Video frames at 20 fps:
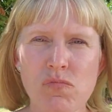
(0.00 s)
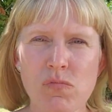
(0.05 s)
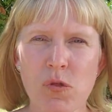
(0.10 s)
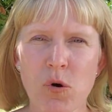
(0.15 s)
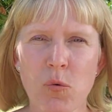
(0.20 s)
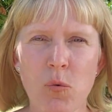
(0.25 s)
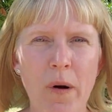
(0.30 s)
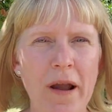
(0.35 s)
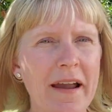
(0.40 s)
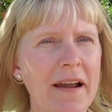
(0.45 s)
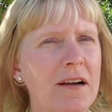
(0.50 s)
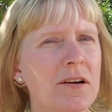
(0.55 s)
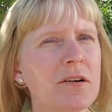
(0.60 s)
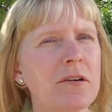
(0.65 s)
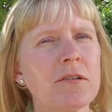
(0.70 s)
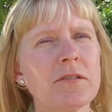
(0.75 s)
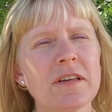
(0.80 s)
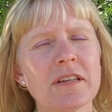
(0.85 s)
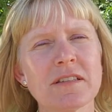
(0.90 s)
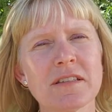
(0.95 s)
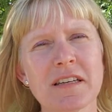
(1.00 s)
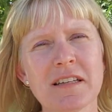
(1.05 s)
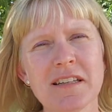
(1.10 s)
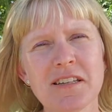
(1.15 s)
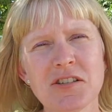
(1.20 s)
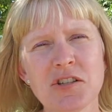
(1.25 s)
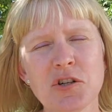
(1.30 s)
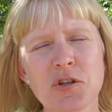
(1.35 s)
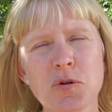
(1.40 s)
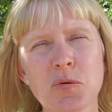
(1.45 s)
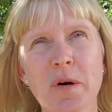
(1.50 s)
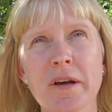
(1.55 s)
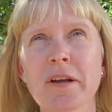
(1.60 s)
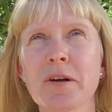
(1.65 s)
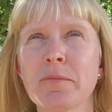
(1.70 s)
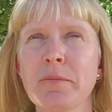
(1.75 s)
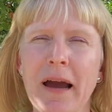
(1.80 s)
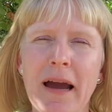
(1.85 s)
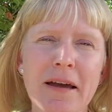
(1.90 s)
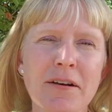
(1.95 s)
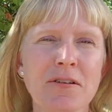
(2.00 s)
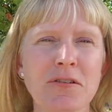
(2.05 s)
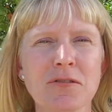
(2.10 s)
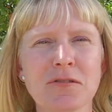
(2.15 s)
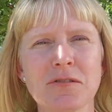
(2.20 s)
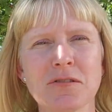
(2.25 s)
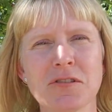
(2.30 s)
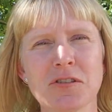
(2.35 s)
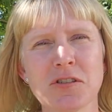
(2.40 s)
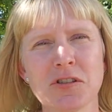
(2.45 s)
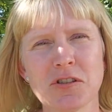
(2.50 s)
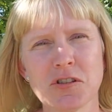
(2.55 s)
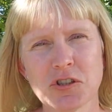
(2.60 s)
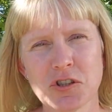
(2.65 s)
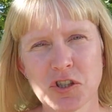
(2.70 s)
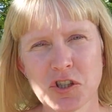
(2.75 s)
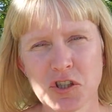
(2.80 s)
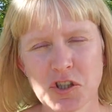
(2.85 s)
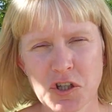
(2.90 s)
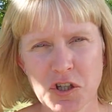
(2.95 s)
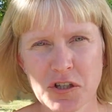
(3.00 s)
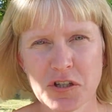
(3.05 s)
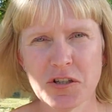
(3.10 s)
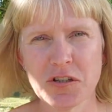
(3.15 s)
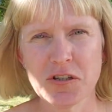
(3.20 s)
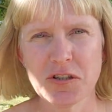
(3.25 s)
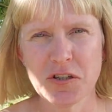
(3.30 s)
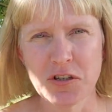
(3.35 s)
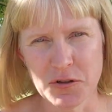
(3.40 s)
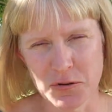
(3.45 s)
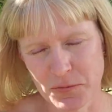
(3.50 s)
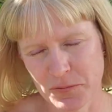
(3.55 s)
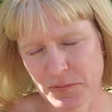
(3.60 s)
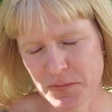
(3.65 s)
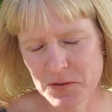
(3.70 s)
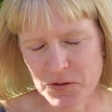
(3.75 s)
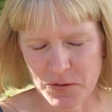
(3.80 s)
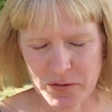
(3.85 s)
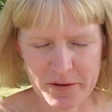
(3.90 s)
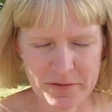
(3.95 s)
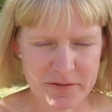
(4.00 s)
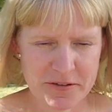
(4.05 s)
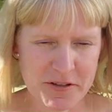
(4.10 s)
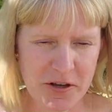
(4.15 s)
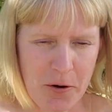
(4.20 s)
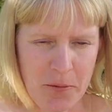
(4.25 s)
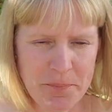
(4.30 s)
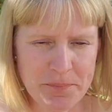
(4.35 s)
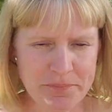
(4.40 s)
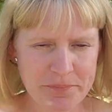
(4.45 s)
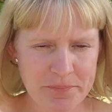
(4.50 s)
wear, or that's gonna do what your pattern should do, sort of. So